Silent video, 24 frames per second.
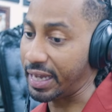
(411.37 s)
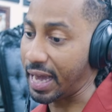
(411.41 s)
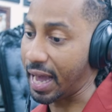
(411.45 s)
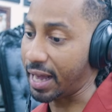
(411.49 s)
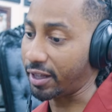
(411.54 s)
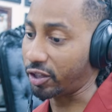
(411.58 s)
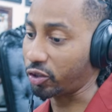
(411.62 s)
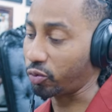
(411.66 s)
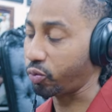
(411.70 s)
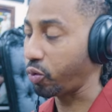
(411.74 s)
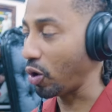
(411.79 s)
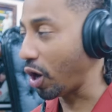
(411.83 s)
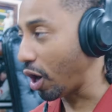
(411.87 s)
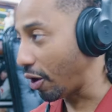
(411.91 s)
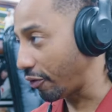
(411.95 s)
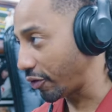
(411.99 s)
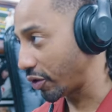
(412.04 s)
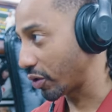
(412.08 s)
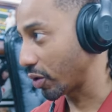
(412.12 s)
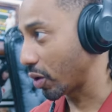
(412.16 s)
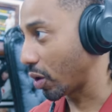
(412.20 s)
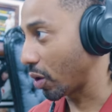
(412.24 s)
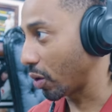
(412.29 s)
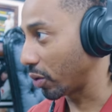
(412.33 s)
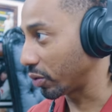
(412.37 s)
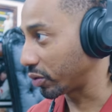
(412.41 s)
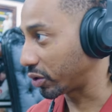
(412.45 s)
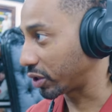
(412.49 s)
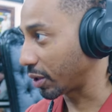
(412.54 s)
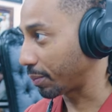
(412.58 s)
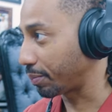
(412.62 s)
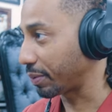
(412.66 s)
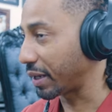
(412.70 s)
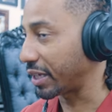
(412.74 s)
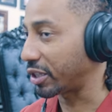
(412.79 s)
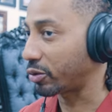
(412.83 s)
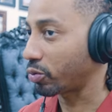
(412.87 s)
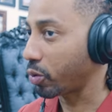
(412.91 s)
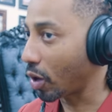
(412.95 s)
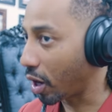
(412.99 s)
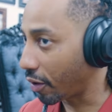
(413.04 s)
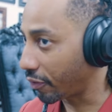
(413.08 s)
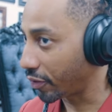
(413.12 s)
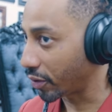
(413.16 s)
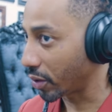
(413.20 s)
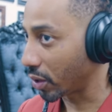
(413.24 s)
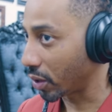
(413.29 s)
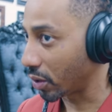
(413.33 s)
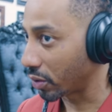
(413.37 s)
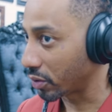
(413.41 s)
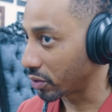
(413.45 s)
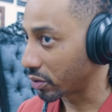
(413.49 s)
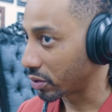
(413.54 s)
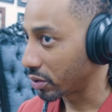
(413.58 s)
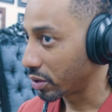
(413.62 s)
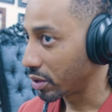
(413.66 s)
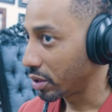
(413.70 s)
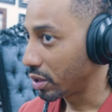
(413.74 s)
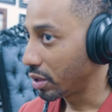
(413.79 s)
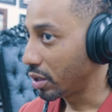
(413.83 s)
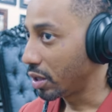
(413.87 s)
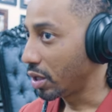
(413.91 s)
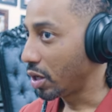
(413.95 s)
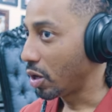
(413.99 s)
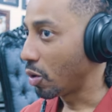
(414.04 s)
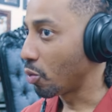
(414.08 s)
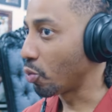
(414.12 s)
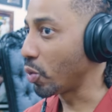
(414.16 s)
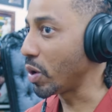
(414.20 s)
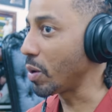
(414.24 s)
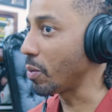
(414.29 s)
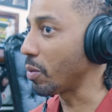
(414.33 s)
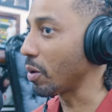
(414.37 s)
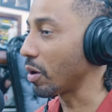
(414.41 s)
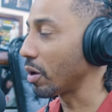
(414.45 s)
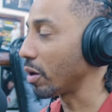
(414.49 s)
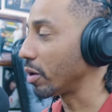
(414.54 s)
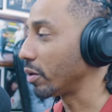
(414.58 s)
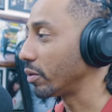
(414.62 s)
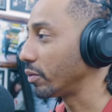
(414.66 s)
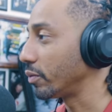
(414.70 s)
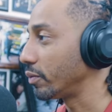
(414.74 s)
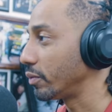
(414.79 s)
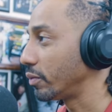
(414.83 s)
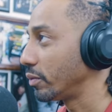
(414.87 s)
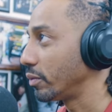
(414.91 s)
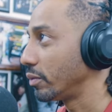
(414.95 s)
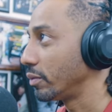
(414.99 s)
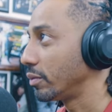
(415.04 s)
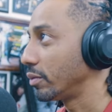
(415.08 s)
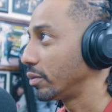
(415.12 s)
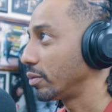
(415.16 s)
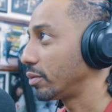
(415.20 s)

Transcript: they got twelve year olds to play twelve year olds. Wow. We were